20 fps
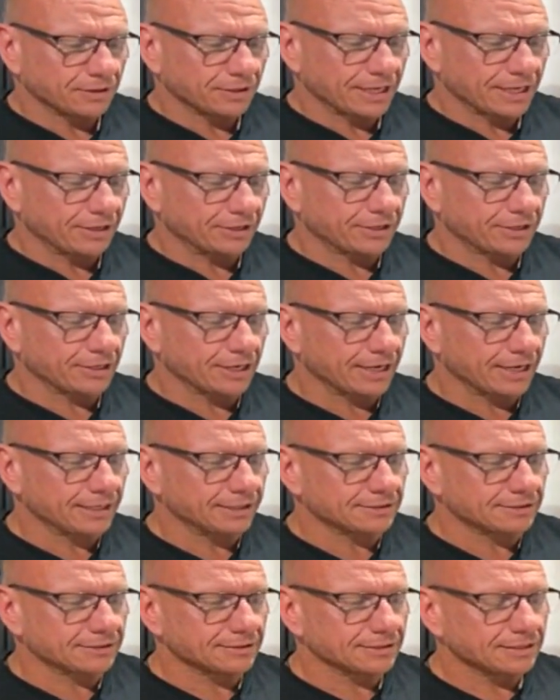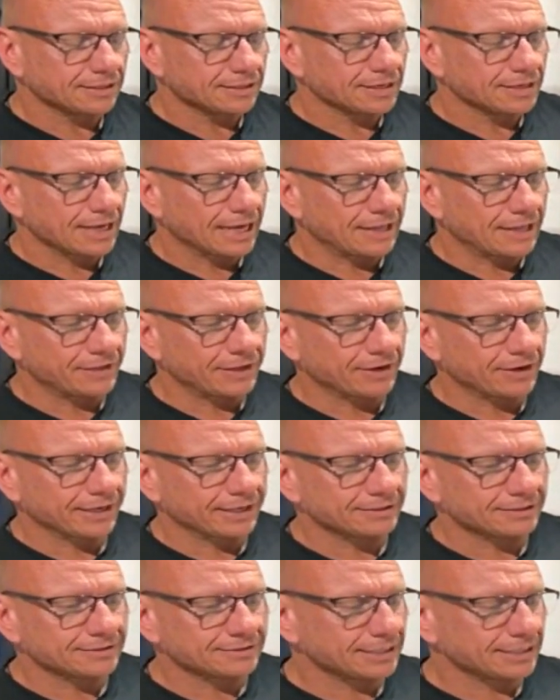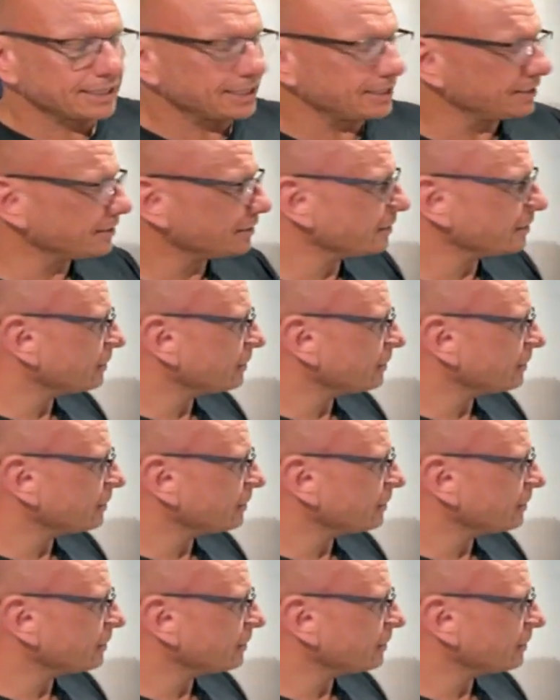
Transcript: calculate, and then I can see,